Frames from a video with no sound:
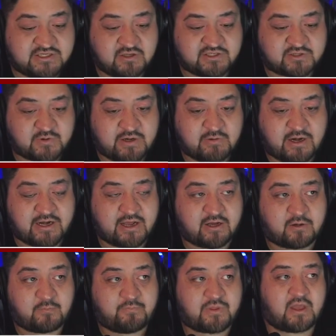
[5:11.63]
on the screen right
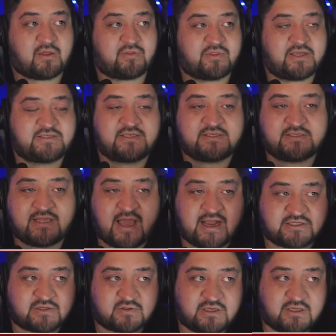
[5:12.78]
now, this is
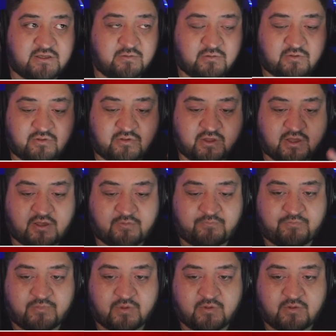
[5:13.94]
actually the
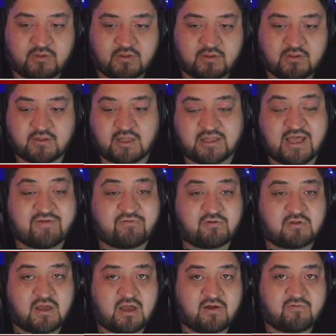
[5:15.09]

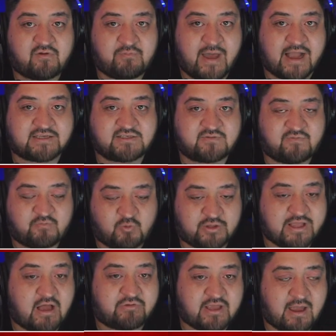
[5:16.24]
level of a max
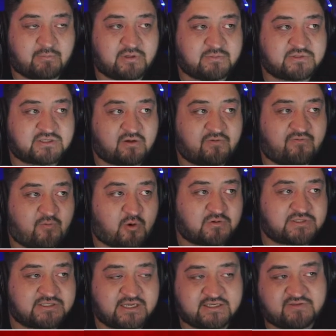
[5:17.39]
without the emblem. So
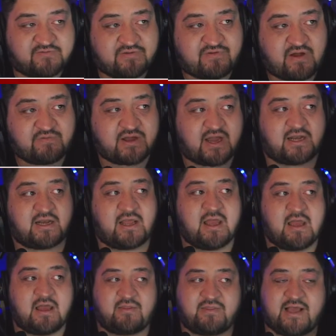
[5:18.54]
406, 559,
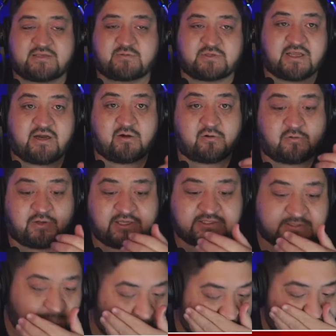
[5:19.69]
that's what the hero
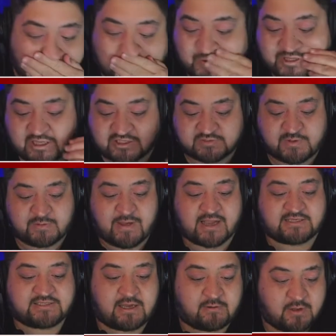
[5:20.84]
is without this being
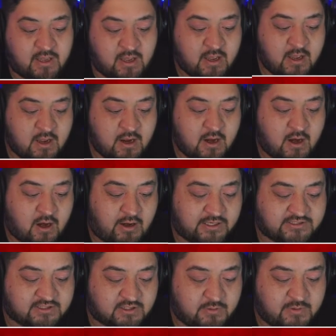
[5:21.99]
maxed out. All right,
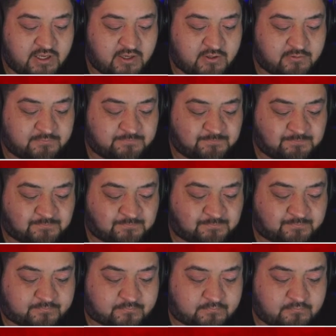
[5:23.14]
so let me
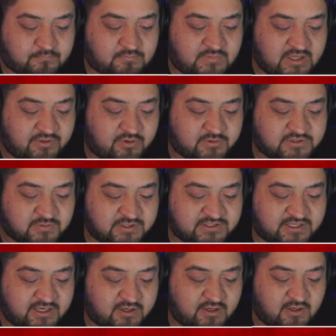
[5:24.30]
throw some of this
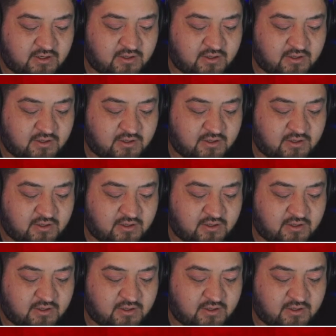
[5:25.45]
here.